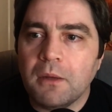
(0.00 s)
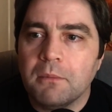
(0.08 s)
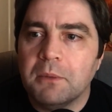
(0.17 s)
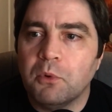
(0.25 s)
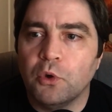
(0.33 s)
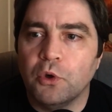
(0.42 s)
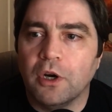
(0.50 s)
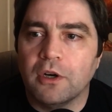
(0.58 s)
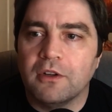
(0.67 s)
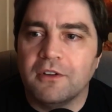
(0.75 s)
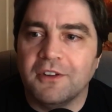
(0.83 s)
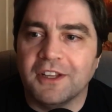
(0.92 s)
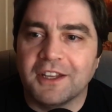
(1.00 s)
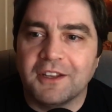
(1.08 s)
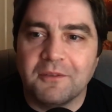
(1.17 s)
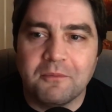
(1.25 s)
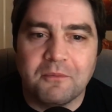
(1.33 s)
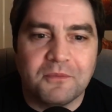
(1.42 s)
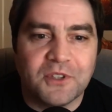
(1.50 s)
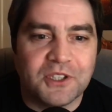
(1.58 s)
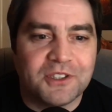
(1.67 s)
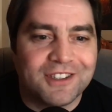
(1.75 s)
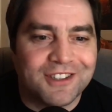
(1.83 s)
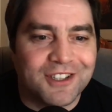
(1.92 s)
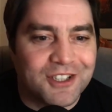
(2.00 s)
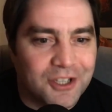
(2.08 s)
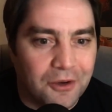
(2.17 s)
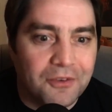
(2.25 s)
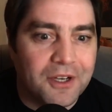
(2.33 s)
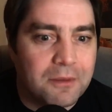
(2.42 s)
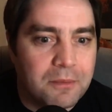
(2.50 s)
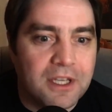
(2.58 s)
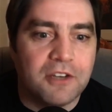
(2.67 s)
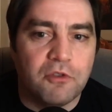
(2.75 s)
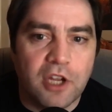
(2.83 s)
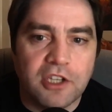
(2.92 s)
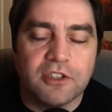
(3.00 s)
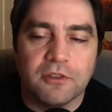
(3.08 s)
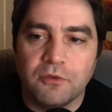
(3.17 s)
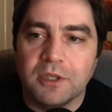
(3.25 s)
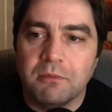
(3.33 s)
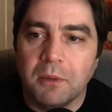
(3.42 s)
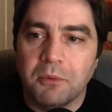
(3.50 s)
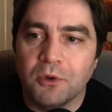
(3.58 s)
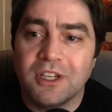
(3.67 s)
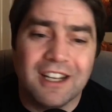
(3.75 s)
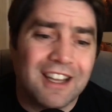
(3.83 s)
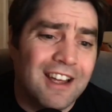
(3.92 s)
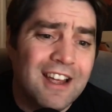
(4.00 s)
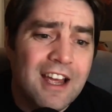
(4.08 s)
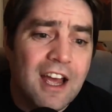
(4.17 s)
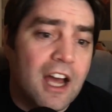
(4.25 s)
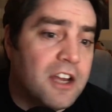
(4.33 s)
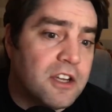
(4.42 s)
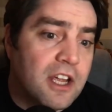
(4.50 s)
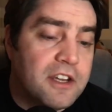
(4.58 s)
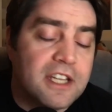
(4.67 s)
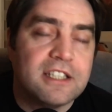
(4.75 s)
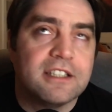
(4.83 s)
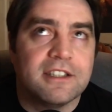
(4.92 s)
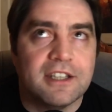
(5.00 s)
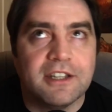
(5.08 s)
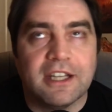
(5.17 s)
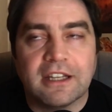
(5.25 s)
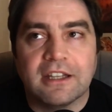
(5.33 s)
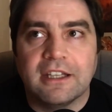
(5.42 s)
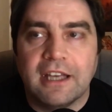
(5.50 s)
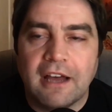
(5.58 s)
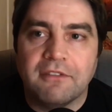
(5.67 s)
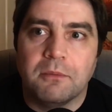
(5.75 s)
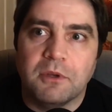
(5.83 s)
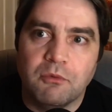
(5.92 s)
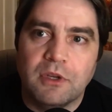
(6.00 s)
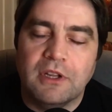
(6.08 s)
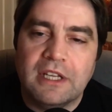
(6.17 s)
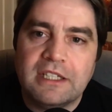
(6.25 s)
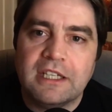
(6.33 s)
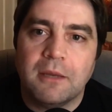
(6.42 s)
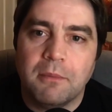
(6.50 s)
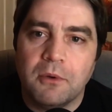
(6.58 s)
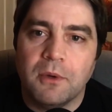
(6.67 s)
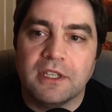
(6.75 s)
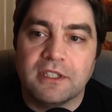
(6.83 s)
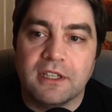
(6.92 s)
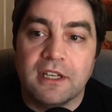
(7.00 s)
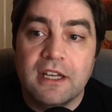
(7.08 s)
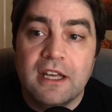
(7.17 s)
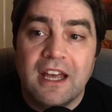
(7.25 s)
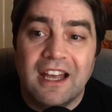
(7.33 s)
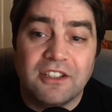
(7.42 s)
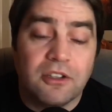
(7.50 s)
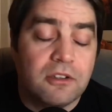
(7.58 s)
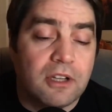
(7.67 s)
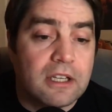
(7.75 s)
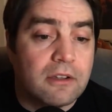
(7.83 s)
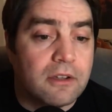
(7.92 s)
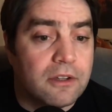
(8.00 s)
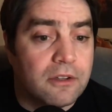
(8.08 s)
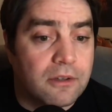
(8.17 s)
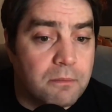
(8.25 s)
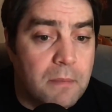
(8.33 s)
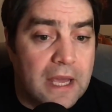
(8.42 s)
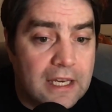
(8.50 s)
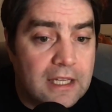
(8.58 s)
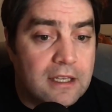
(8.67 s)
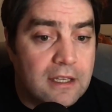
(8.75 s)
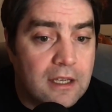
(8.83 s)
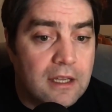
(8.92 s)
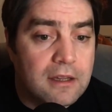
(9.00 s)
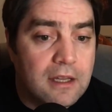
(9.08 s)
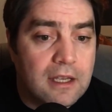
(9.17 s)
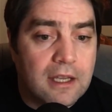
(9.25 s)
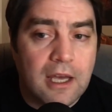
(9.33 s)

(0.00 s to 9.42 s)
people who are like just discovering me and sort of reading my book. And I get, and this is the thing that you have to be realistic about, is that it's unlikely that there's many in that